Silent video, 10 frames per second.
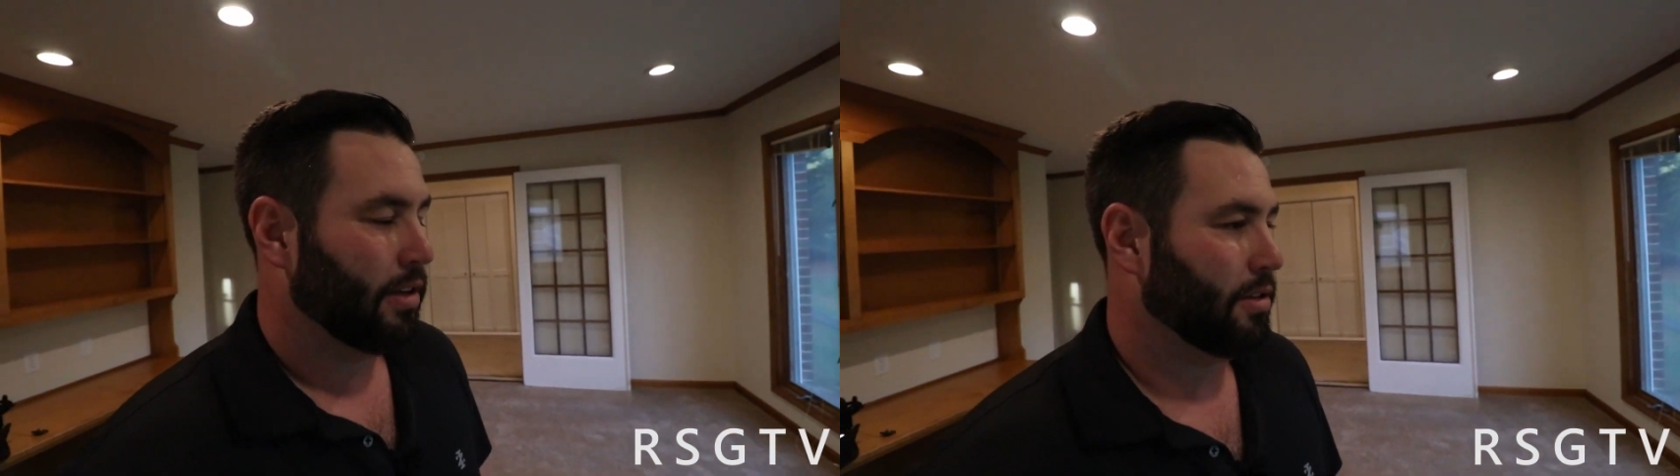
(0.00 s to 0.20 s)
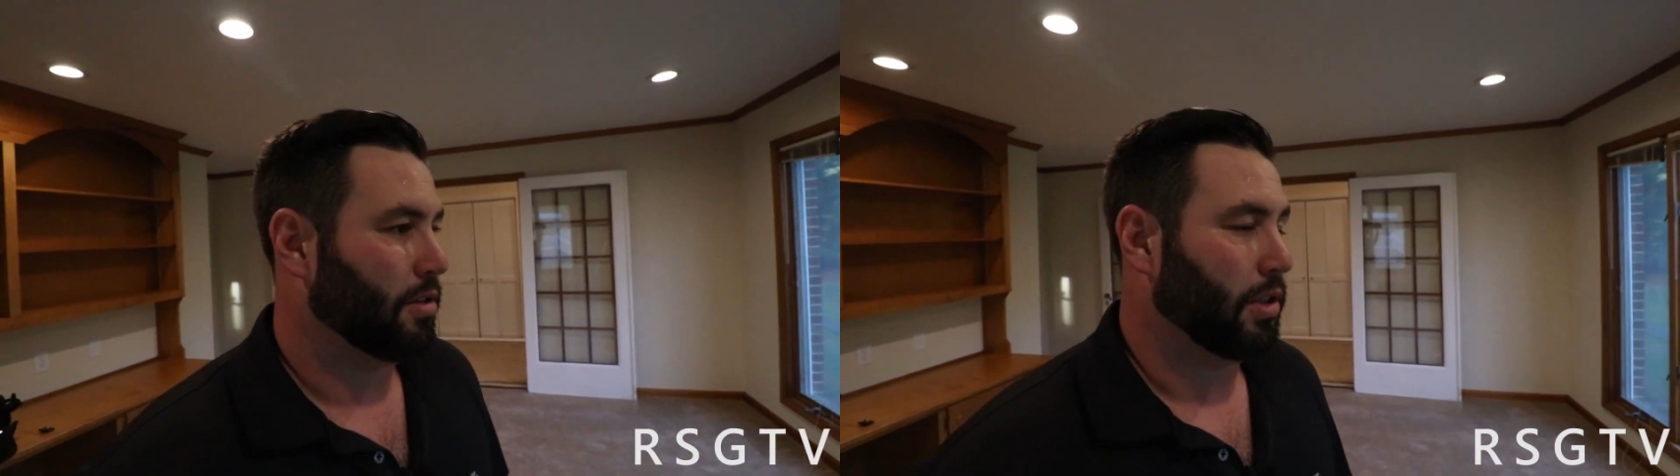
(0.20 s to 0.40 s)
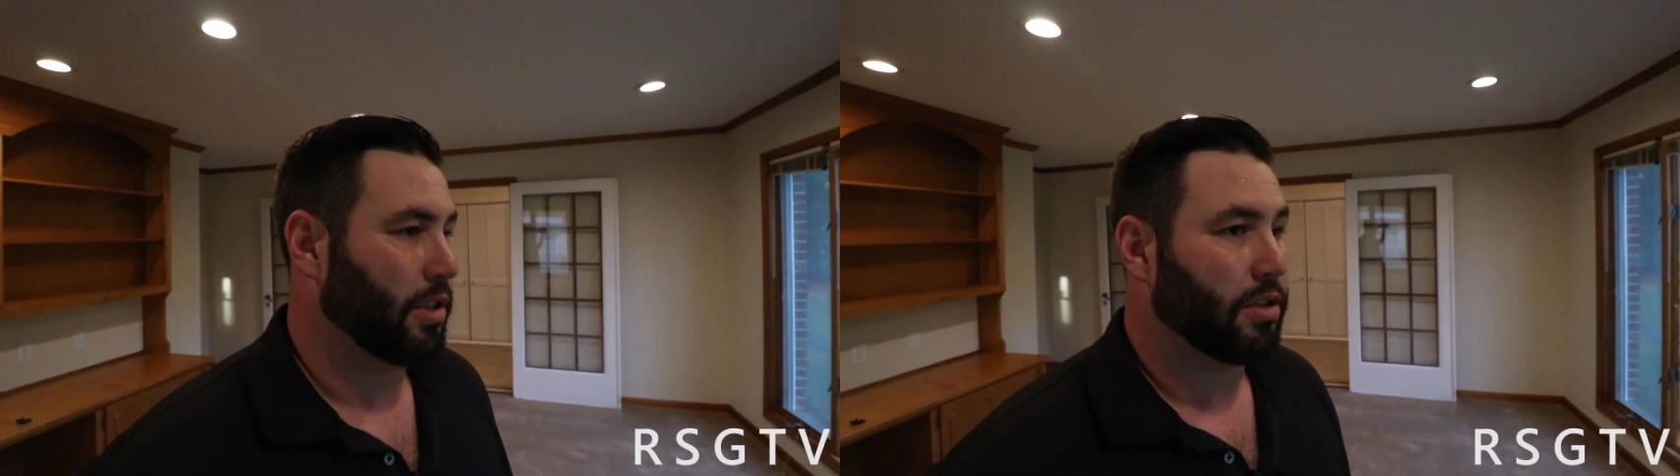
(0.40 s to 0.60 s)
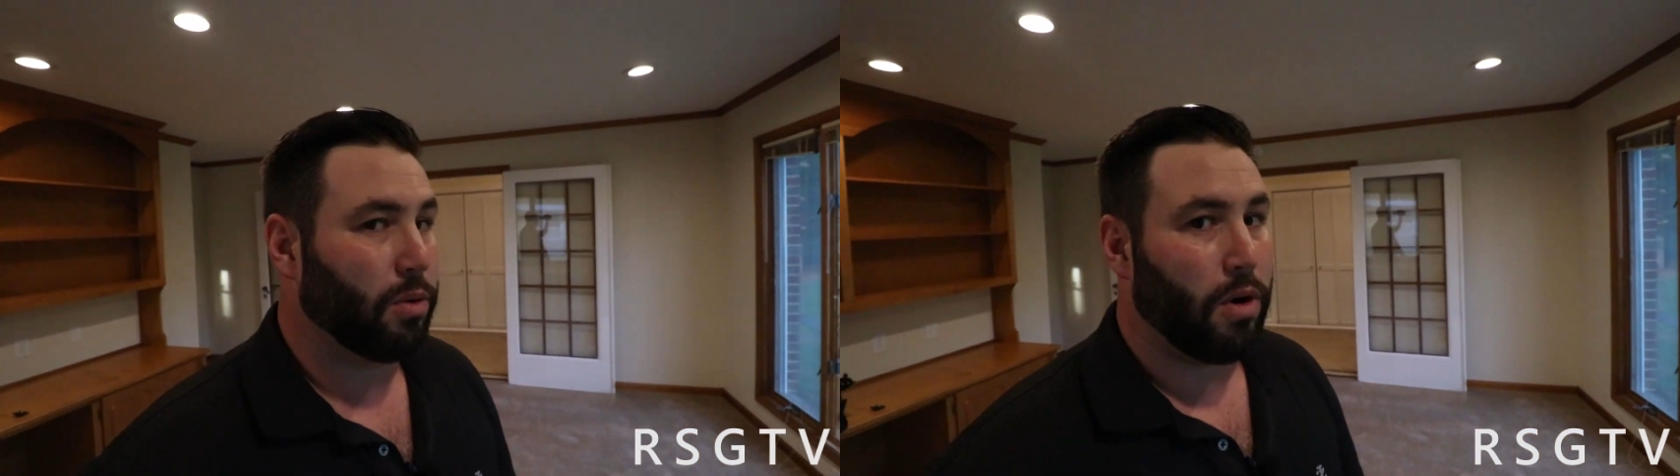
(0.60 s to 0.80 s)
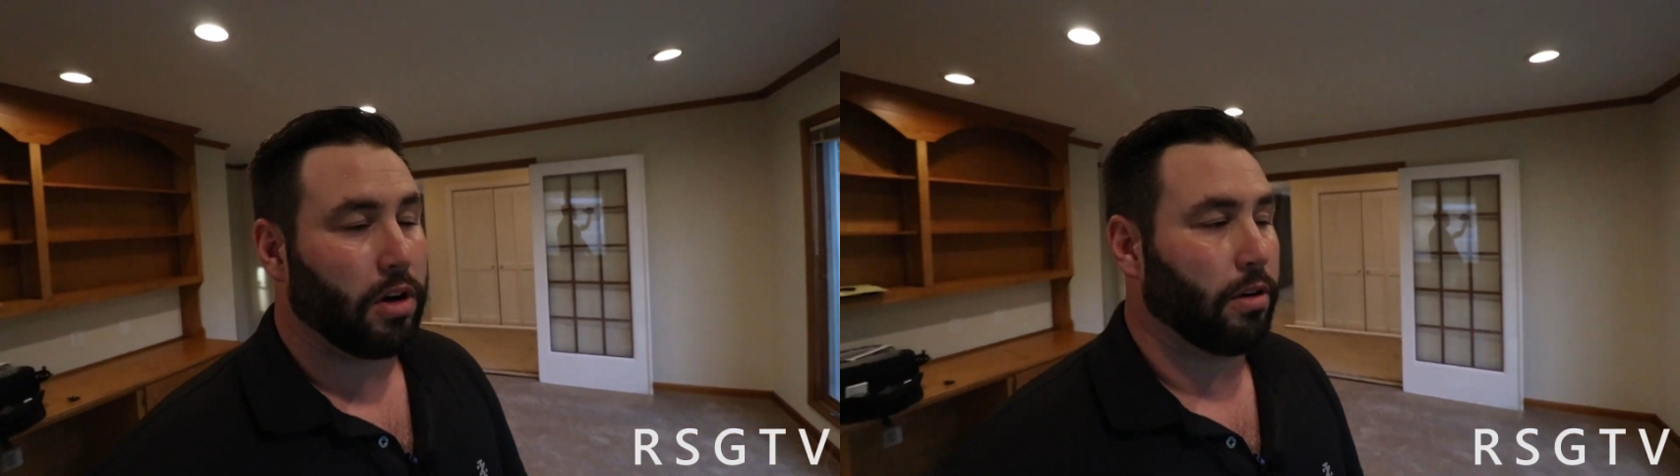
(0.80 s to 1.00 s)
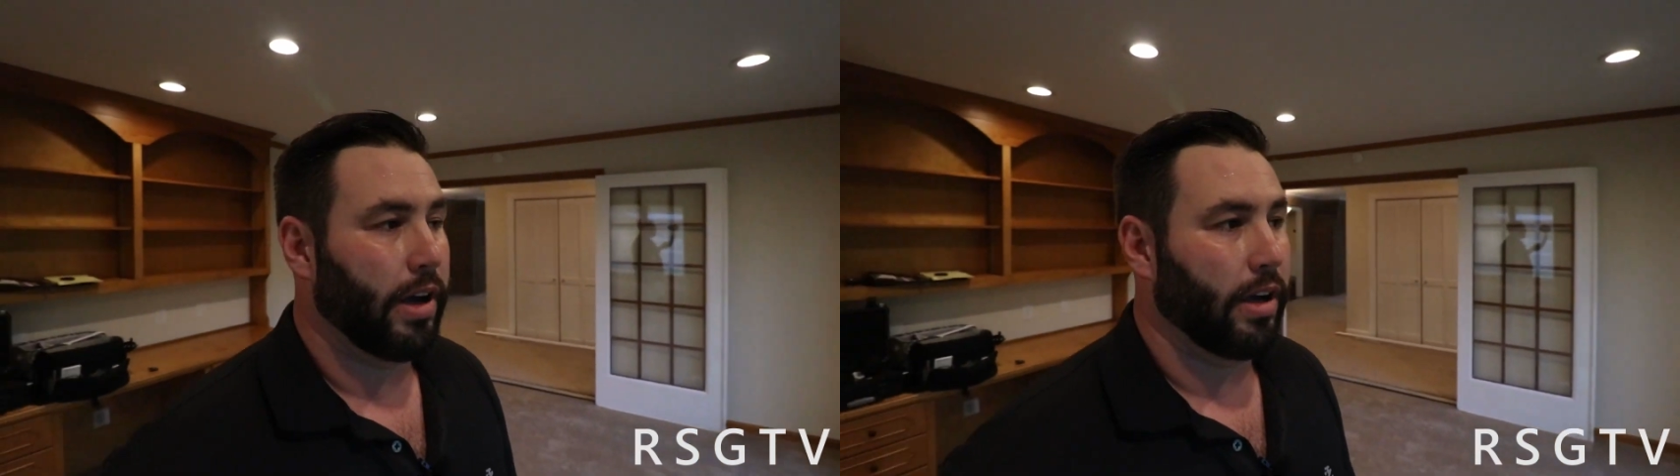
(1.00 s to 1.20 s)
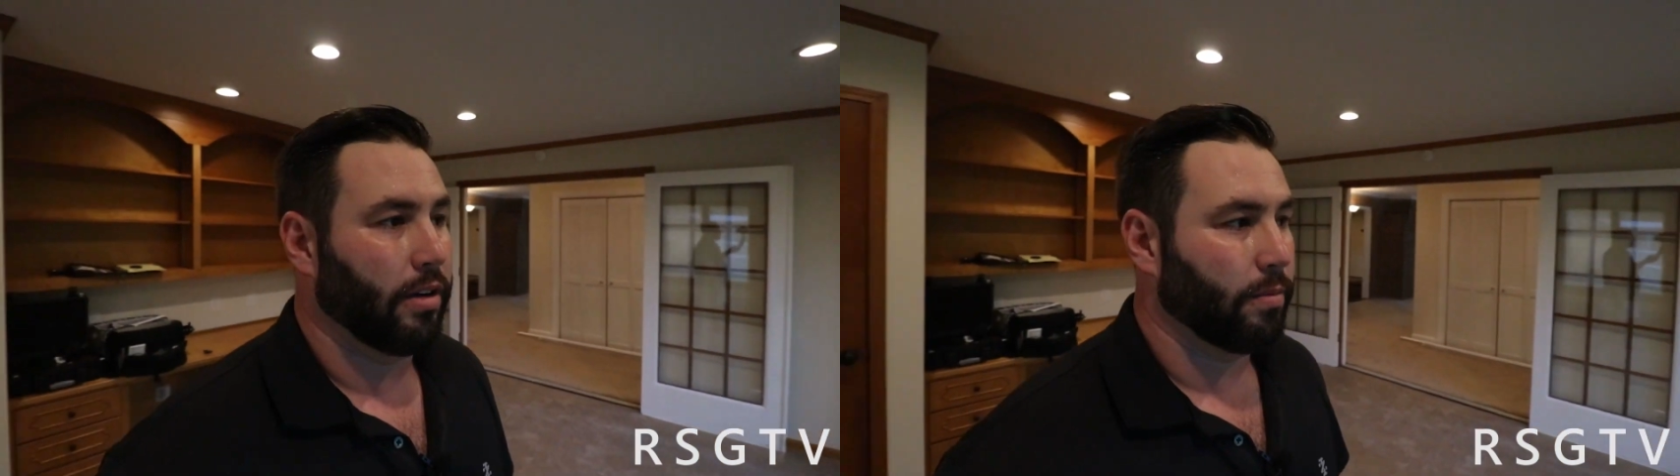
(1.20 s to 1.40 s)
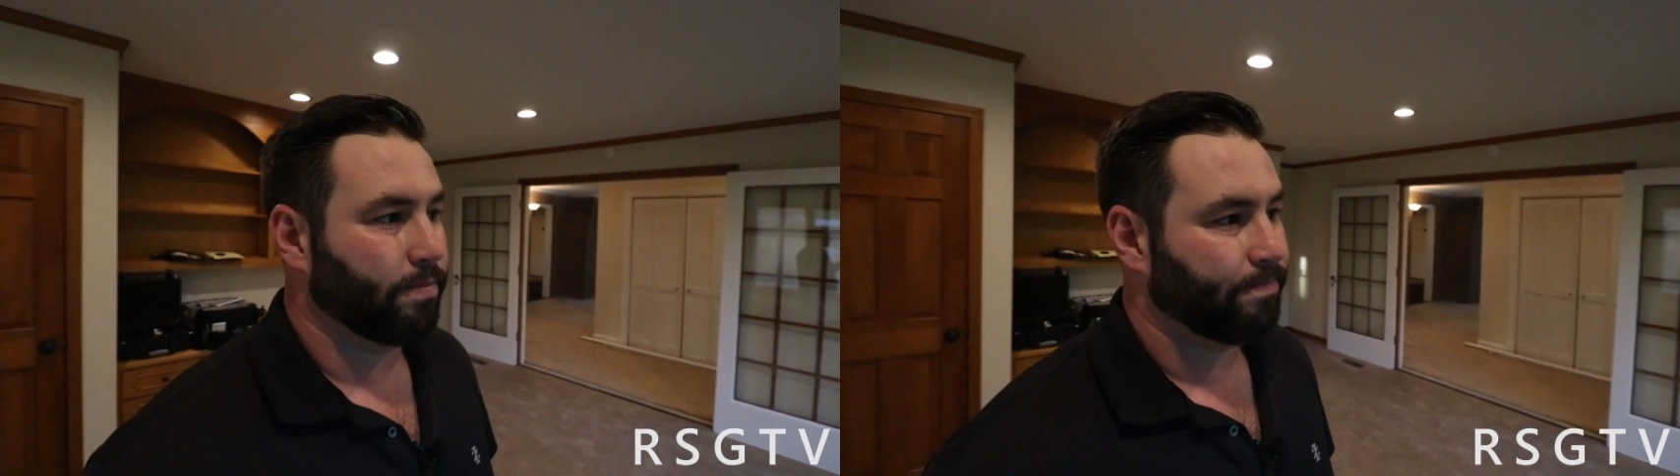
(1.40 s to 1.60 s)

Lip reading: So it's really just a walk around.